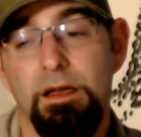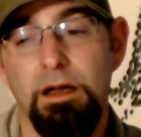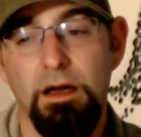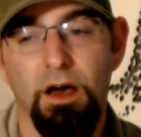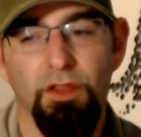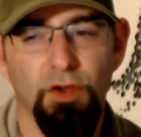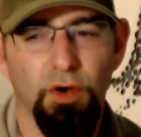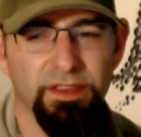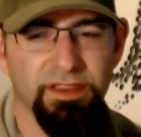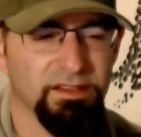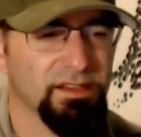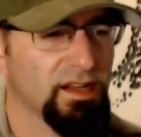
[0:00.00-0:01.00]
Although I
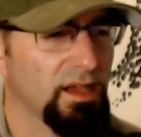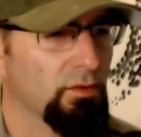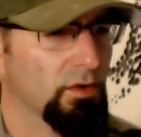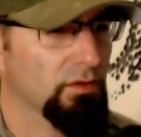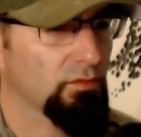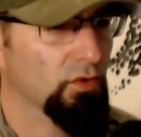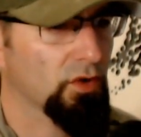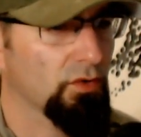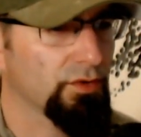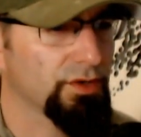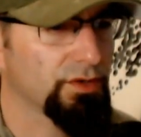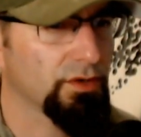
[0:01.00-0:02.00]
think today we're
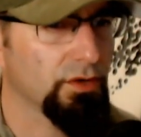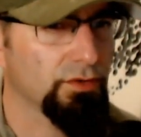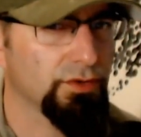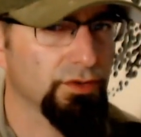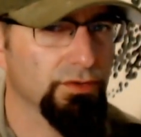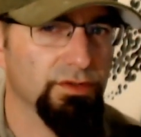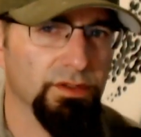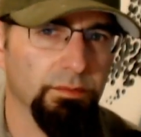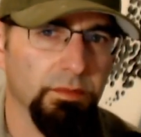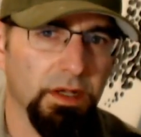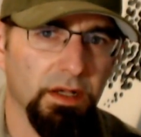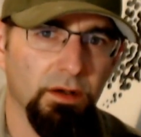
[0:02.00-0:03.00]
going to go do
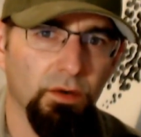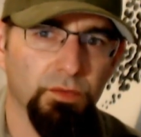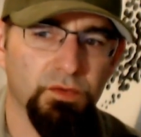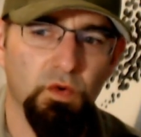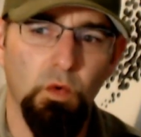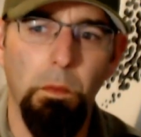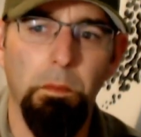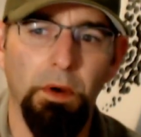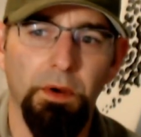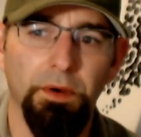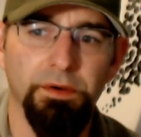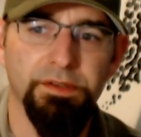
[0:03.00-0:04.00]
some old school
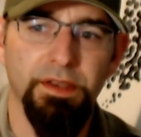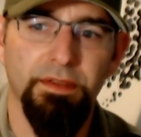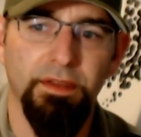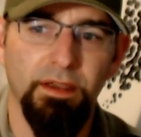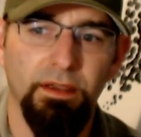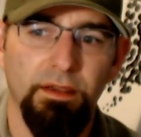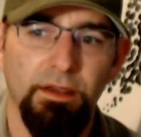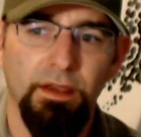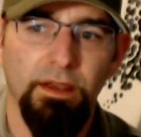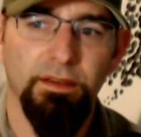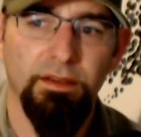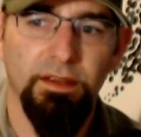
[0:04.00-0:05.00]
burgers, I think
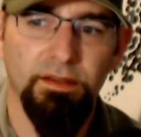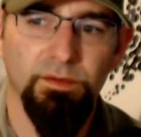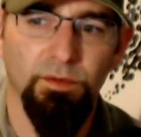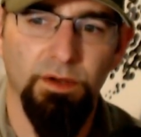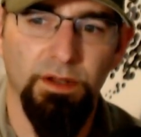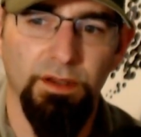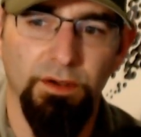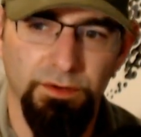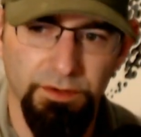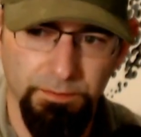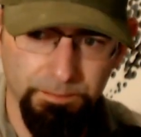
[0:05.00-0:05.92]
that's what we're going to go do.